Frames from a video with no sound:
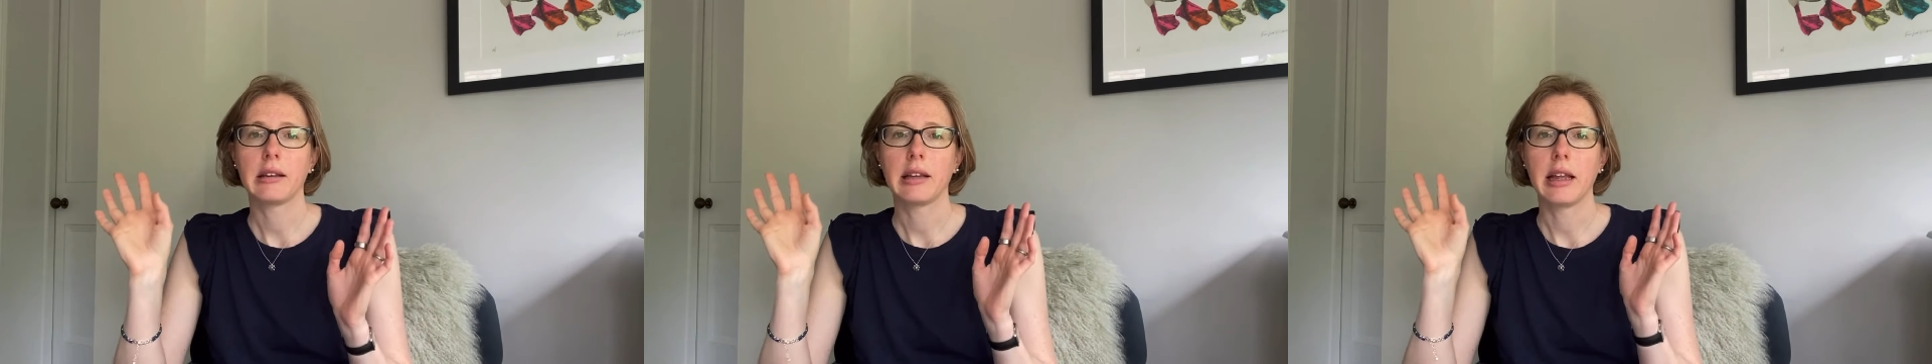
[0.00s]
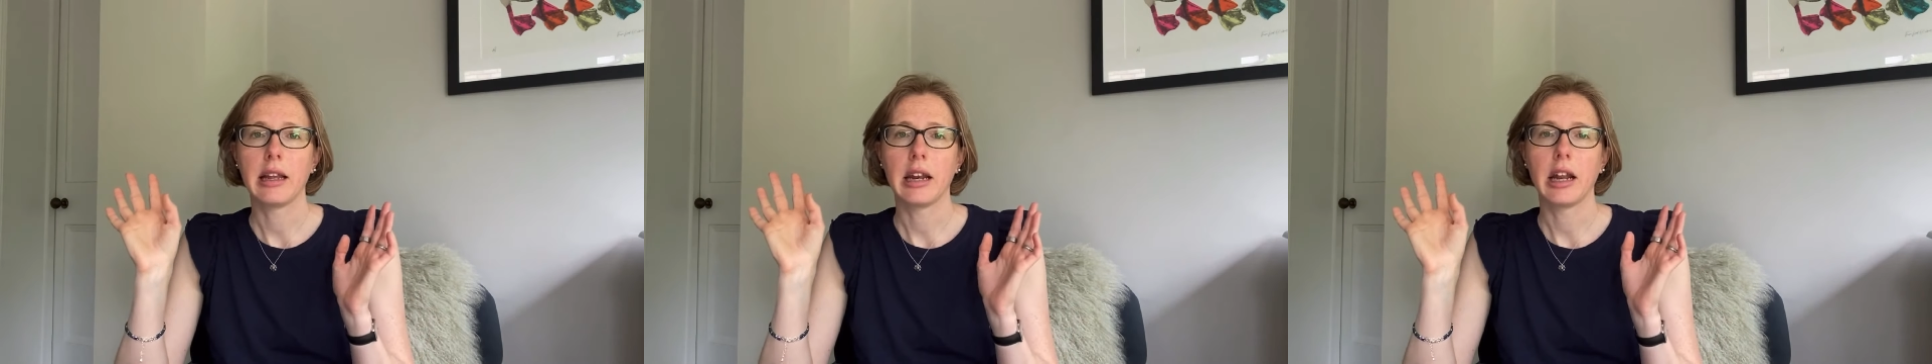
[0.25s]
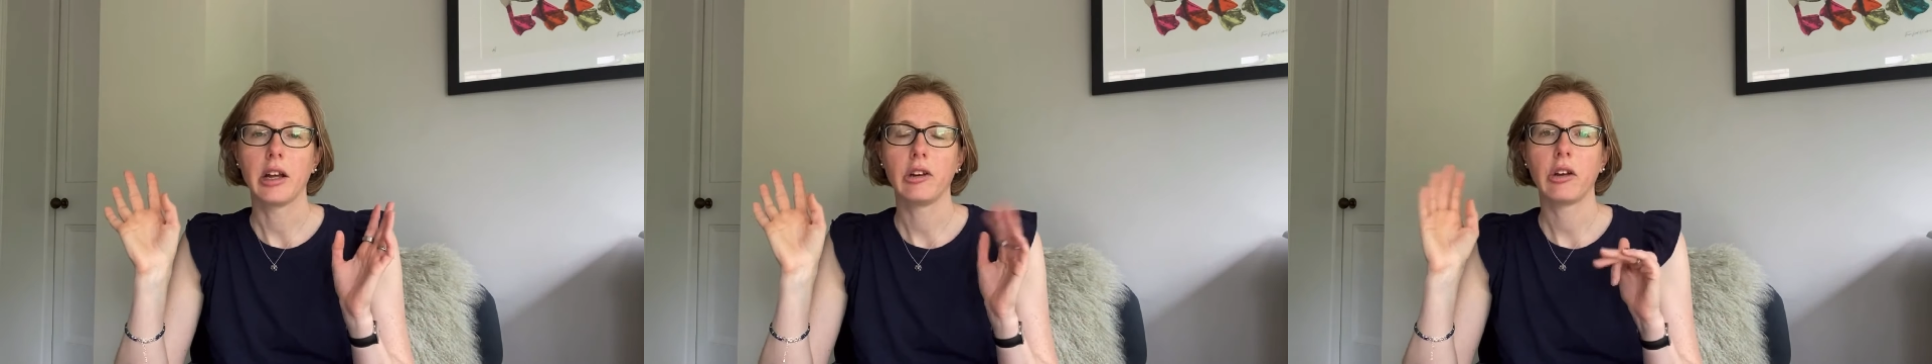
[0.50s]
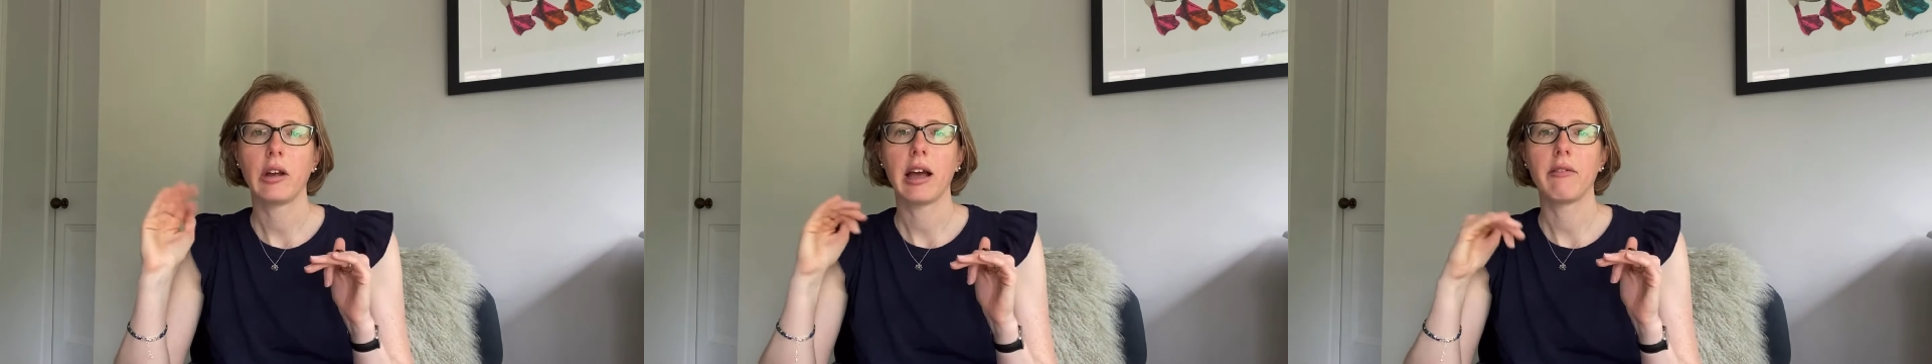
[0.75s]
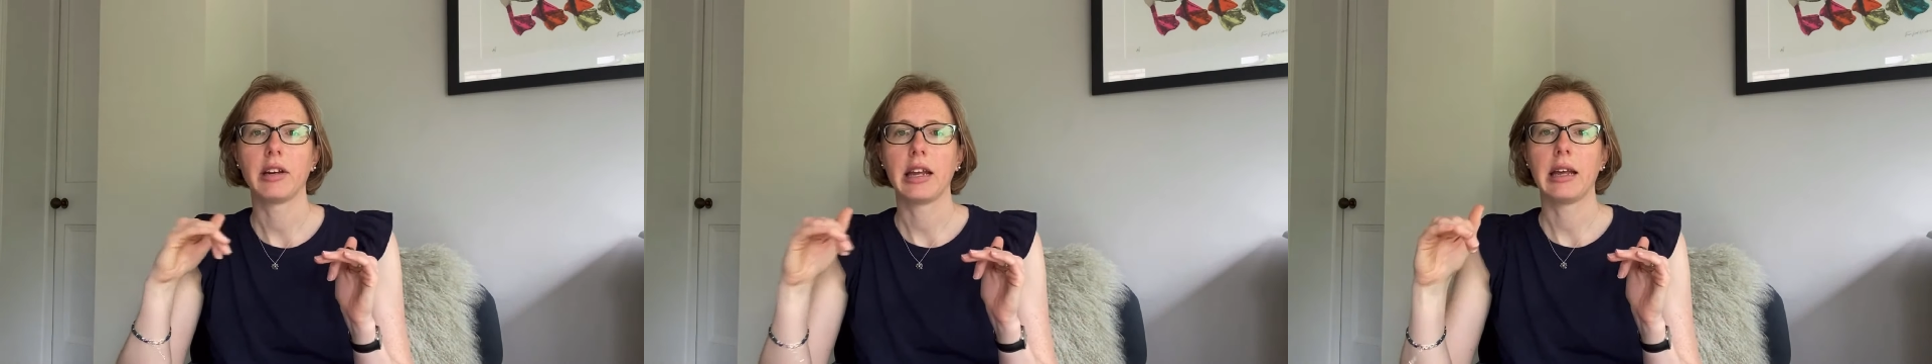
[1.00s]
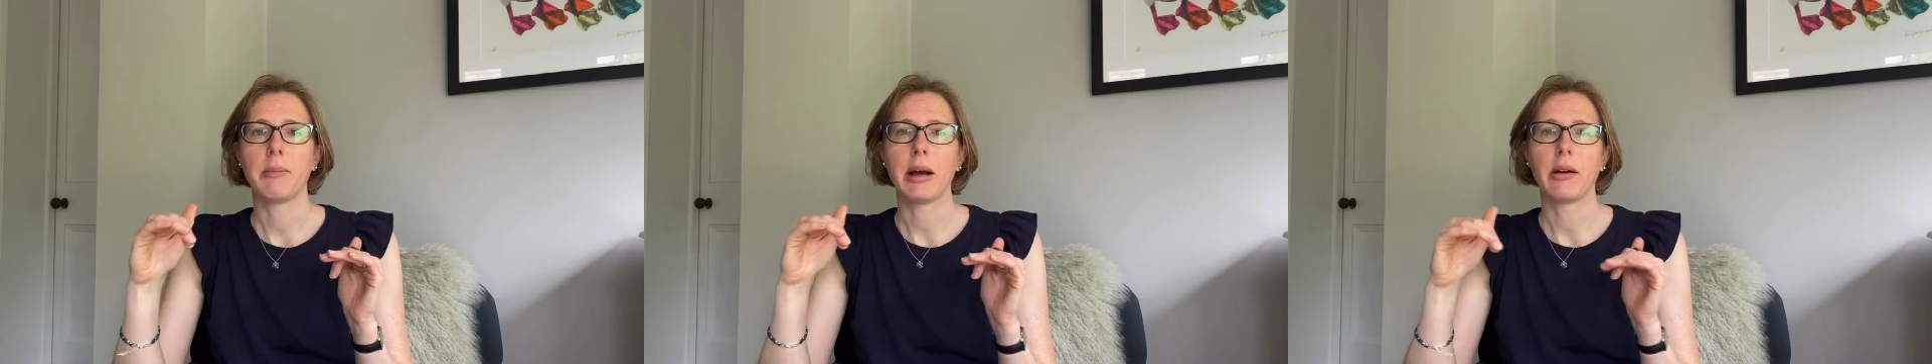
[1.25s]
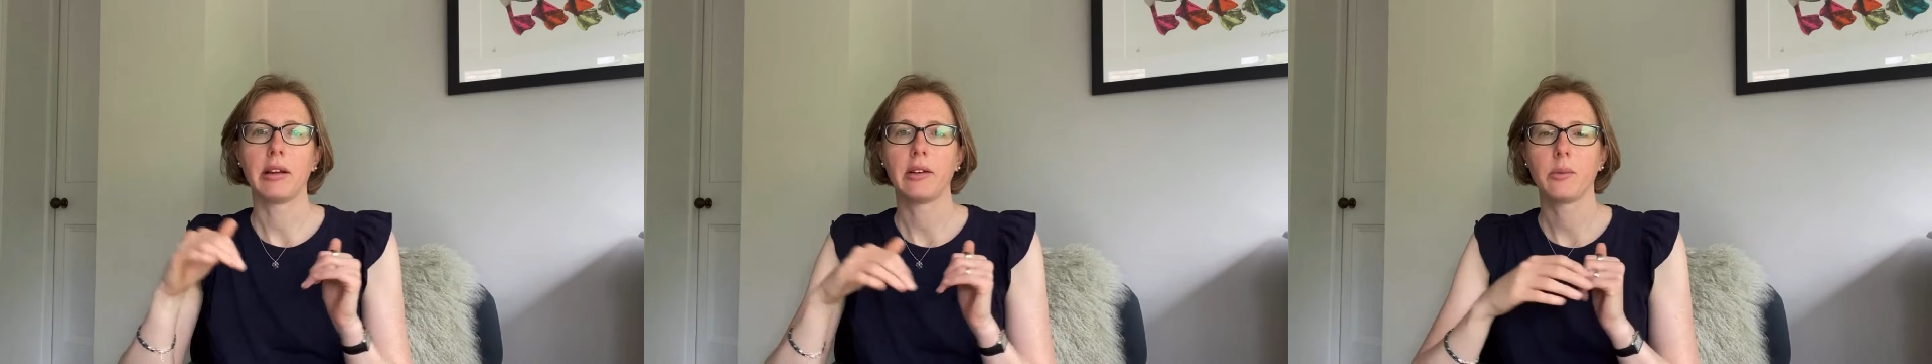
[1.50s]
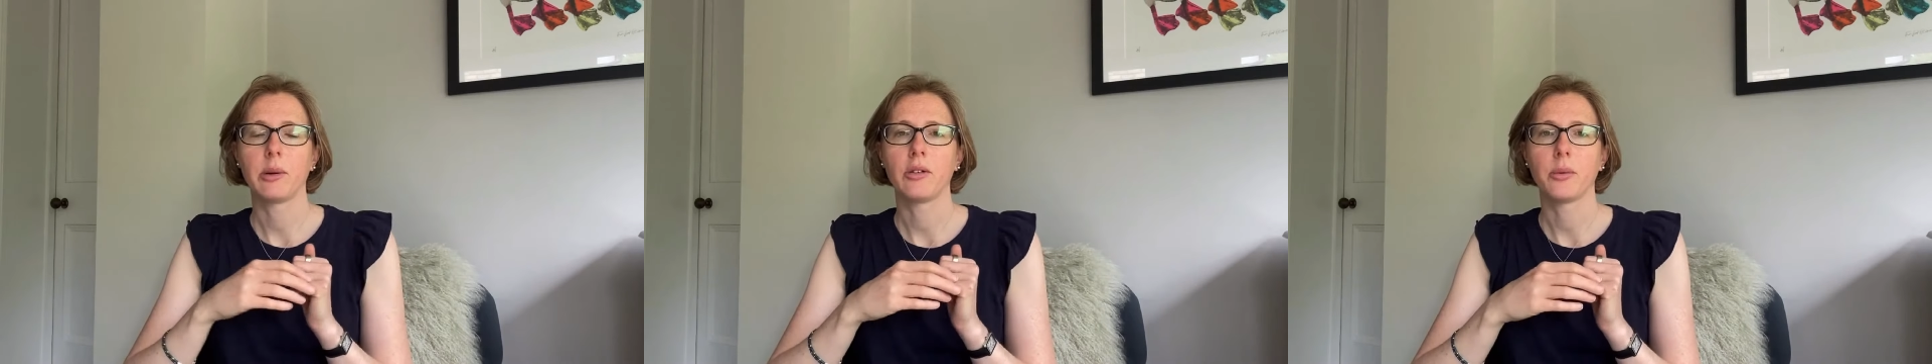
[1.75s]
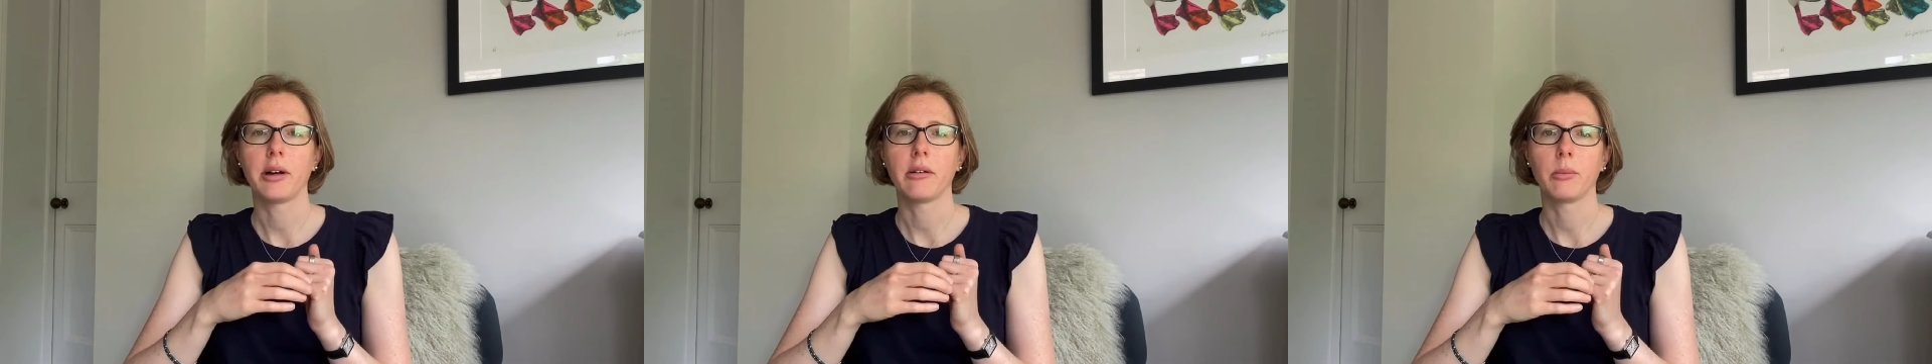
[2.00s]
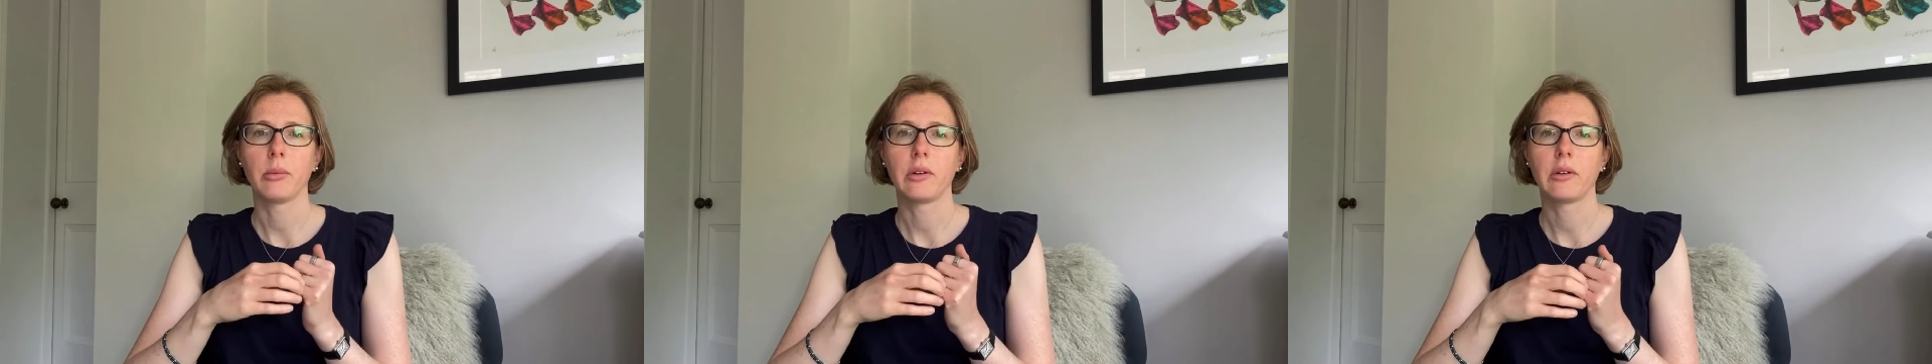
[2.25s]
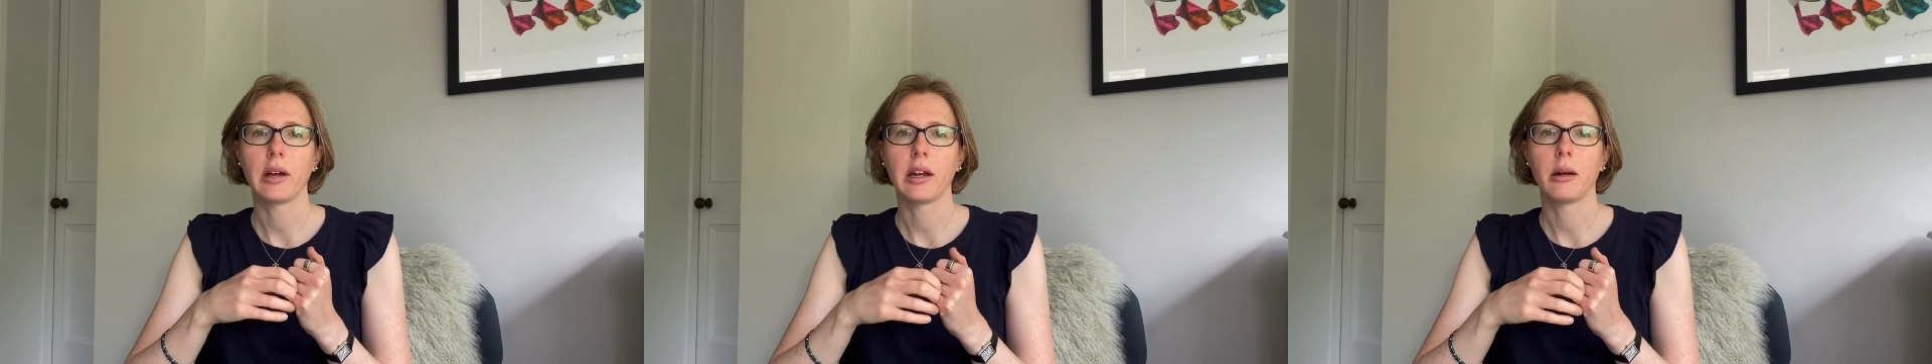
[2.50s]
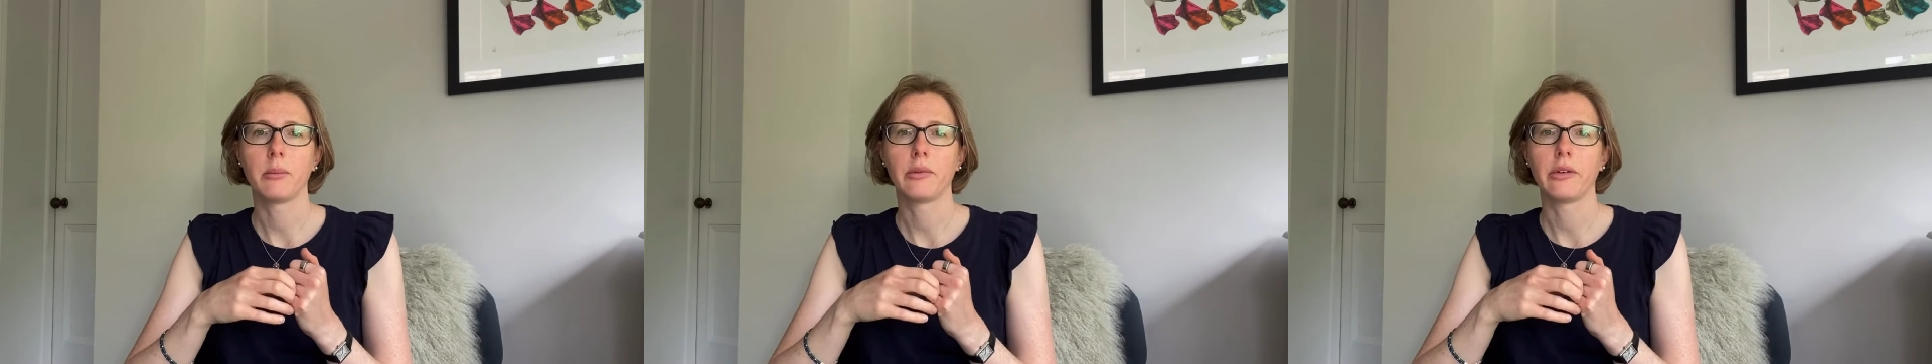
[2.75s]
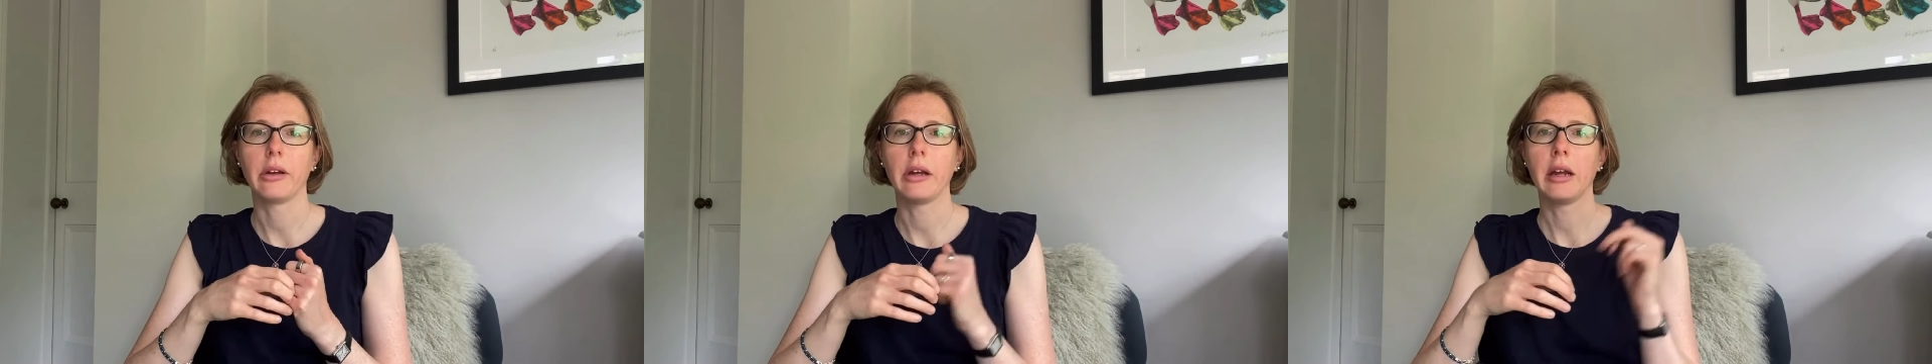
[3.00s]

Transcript: then I do have an email list which you're welcome to sign up to,